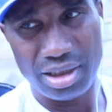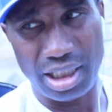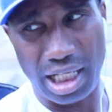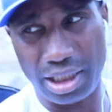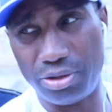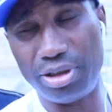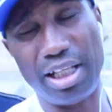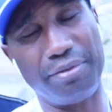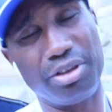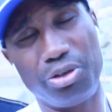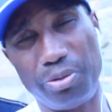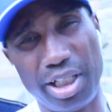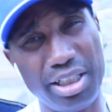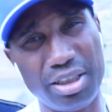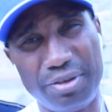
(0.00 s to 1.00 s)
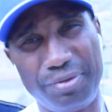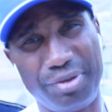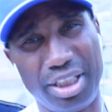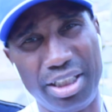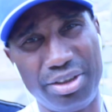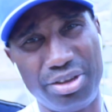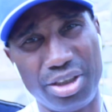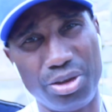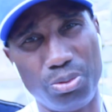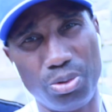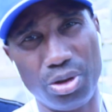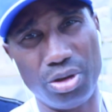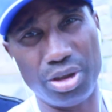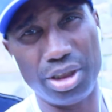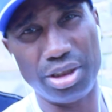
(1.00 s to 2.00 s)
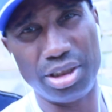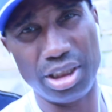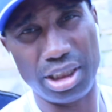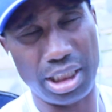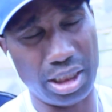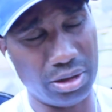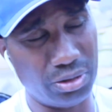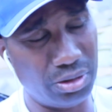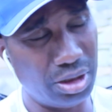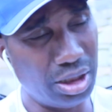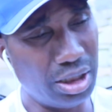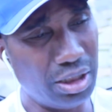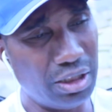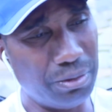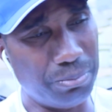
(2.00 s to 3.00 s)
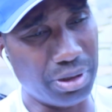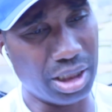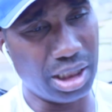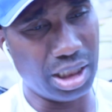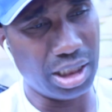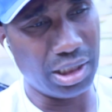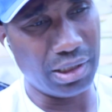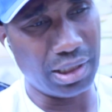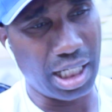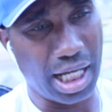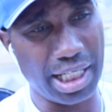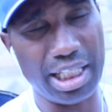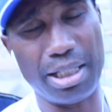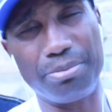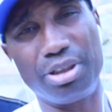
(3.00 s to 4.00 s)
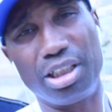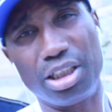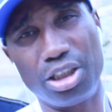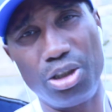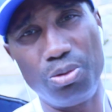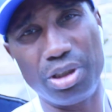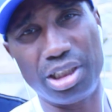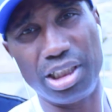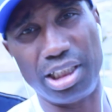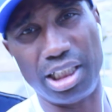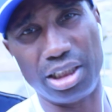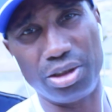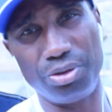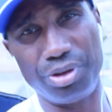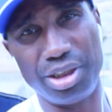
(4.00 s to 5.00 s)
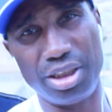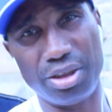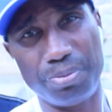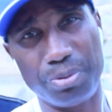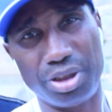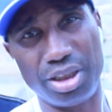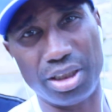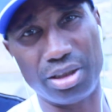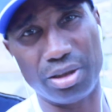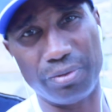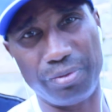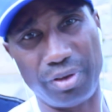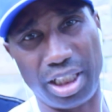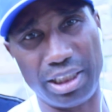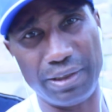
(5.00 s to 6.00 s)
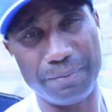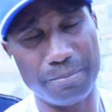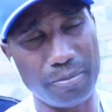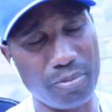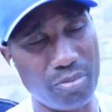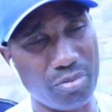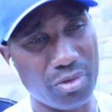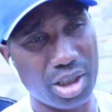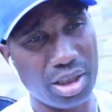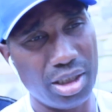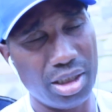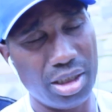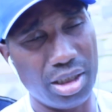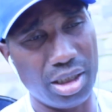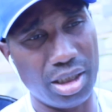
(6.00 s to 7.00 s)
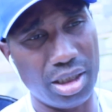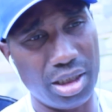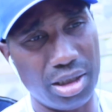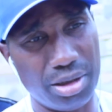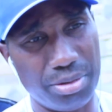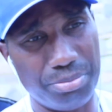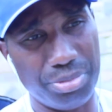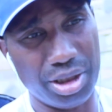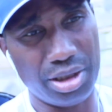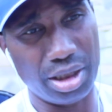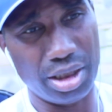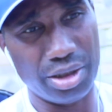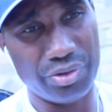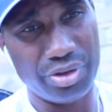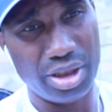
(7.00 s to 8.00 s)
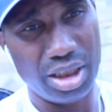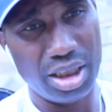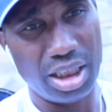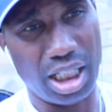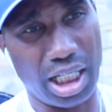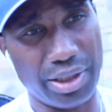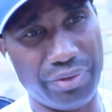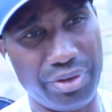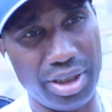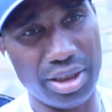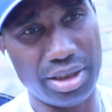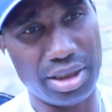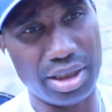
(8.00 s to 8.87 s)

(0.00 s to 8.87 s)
I don't have the greatest faith in the world in Canelo, but uh, I am going to go with Canelo in this particular fight uh, because I think